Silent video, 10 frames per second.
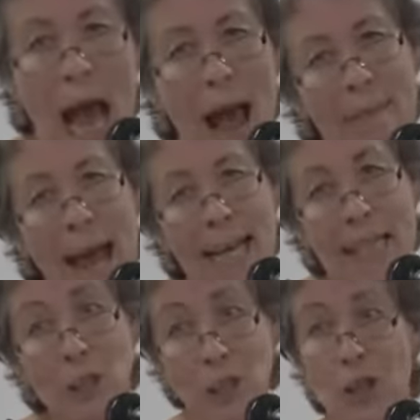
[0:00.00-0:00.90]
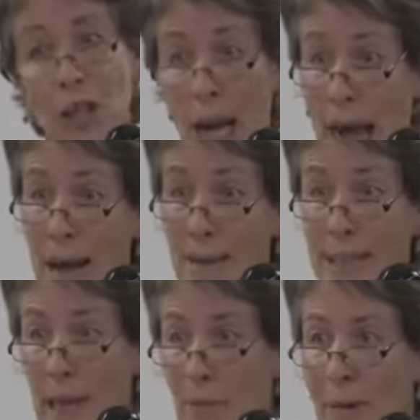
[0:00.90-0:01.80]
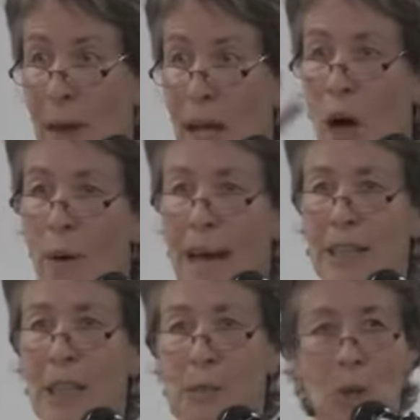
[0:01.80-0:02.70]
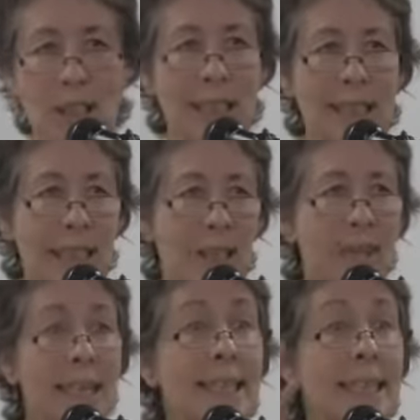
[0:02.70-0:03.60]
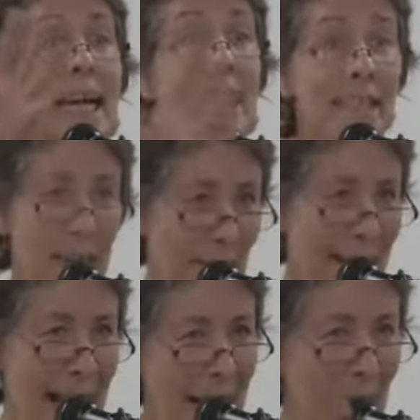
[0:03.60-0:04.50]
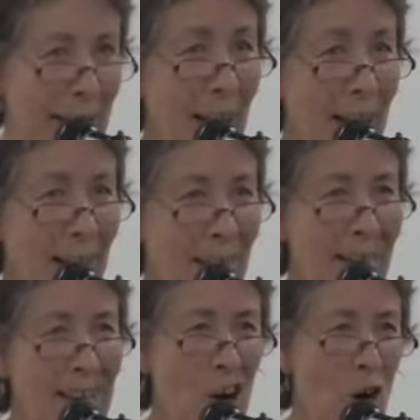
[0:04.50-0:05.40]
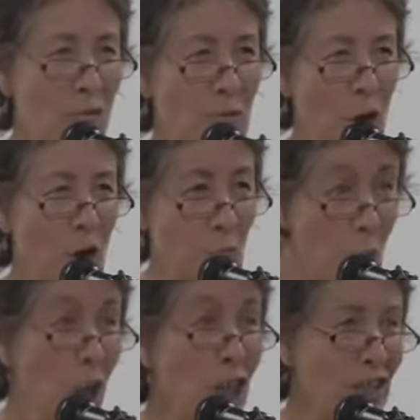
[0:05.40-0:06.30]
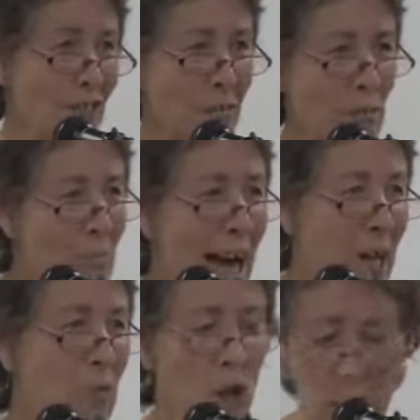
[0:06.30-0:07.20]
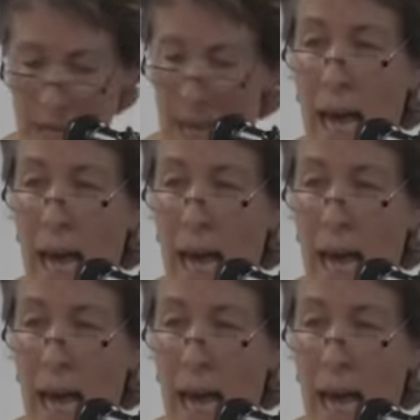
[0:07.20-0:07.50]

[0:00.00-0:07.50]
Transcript: And that in turn allows them, when they go out into what's considered their secondary area of work, paid work,